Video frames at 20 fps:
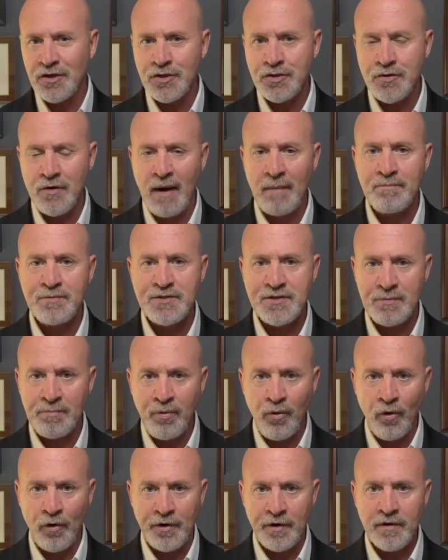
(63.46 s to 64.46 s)
Trump
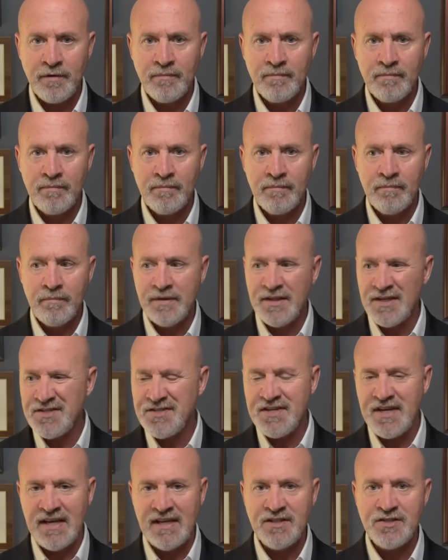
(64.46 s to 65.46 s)
supporter,
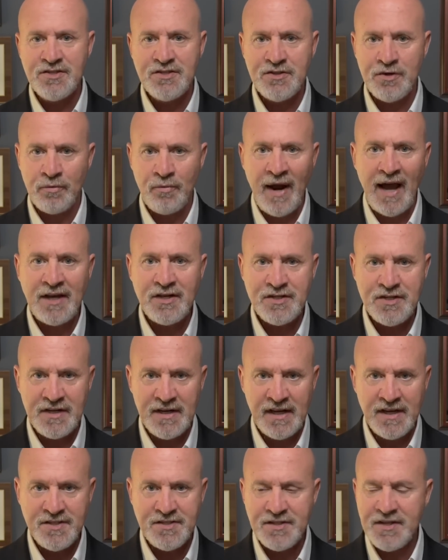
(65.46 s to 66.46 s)
this
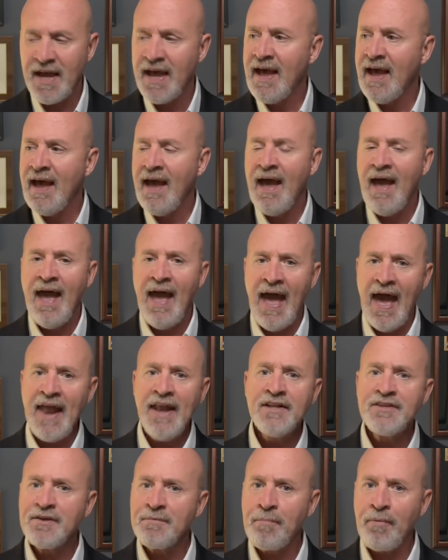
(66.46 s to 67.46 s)
insurrectionist,
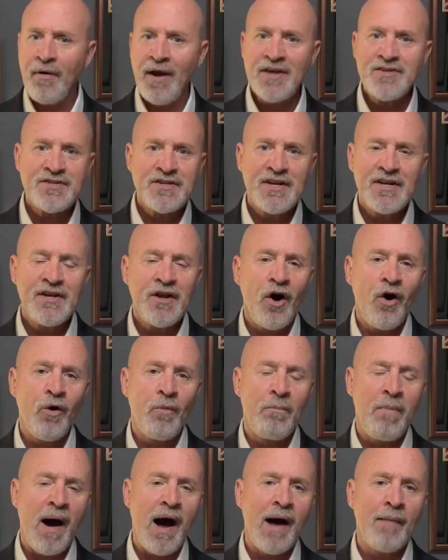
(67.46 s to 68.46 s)
headed to President
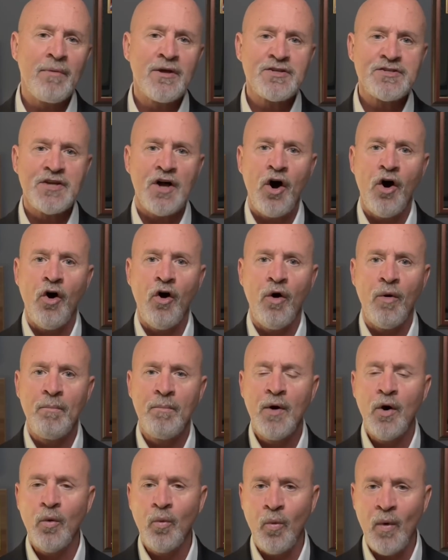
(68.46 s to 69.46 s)
Obama's
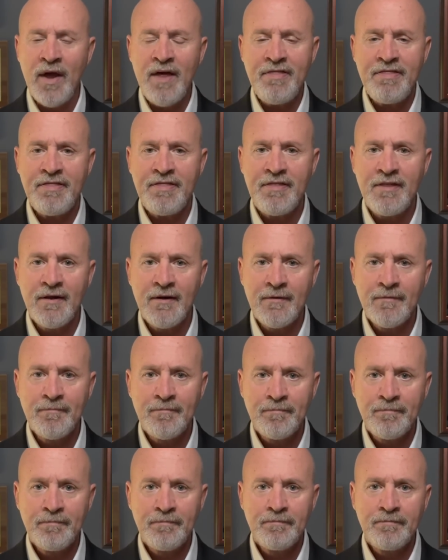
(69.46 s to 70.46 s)
home with
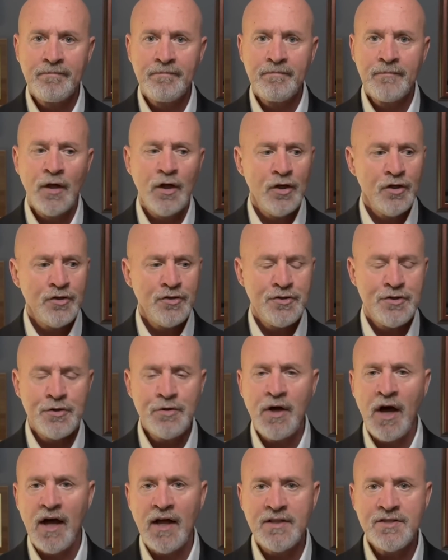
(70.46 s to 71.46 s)
two
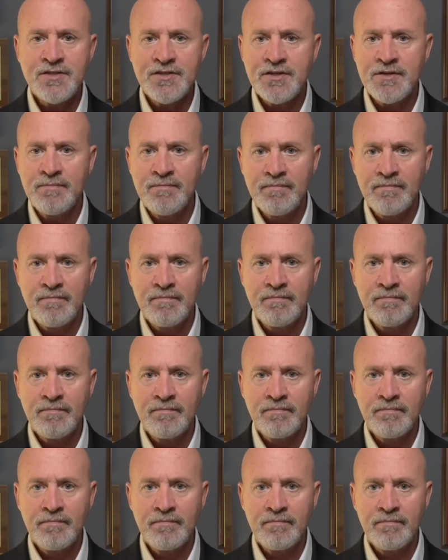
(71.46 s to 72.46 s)
guns,
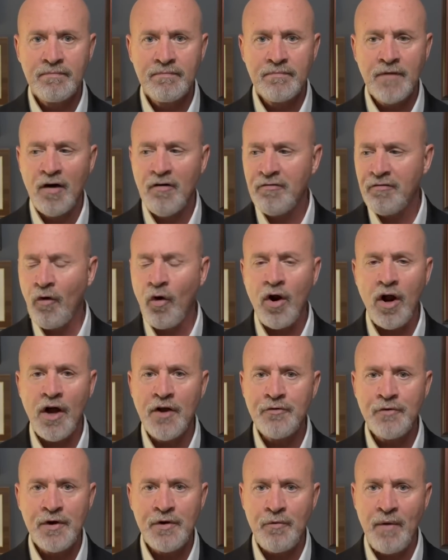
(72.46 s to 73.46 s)

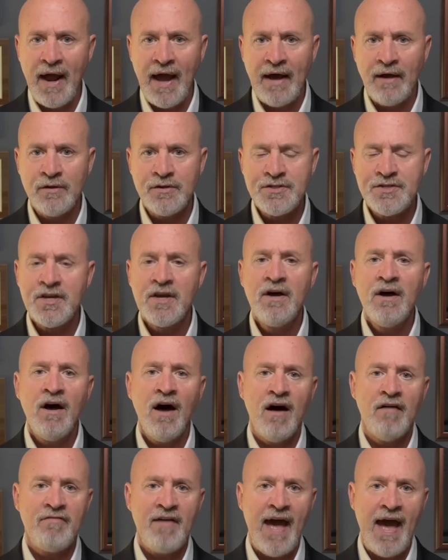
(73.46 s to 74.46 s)
400 rounds
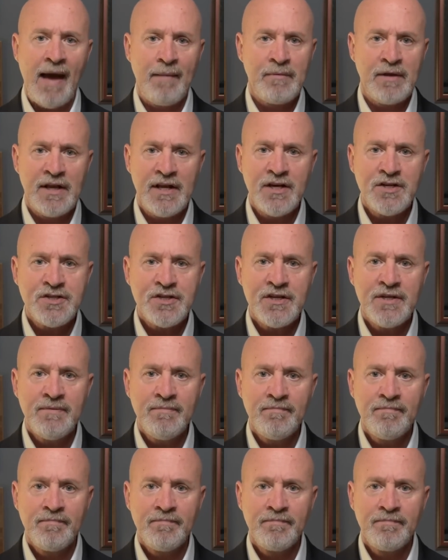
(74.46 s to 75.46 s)
of ammunition,
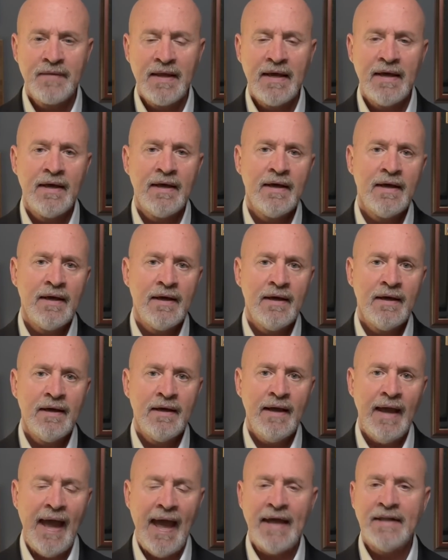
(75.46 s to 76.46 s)

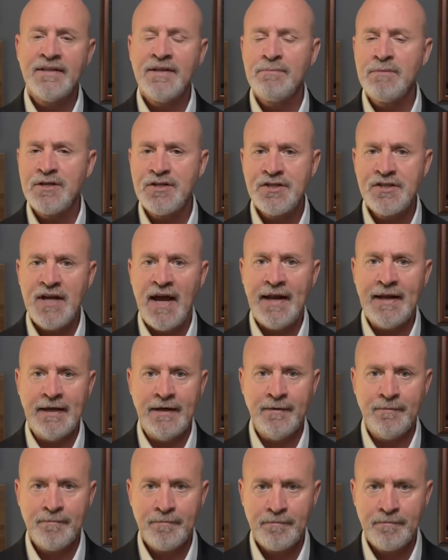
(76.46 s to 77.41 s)
and a machete.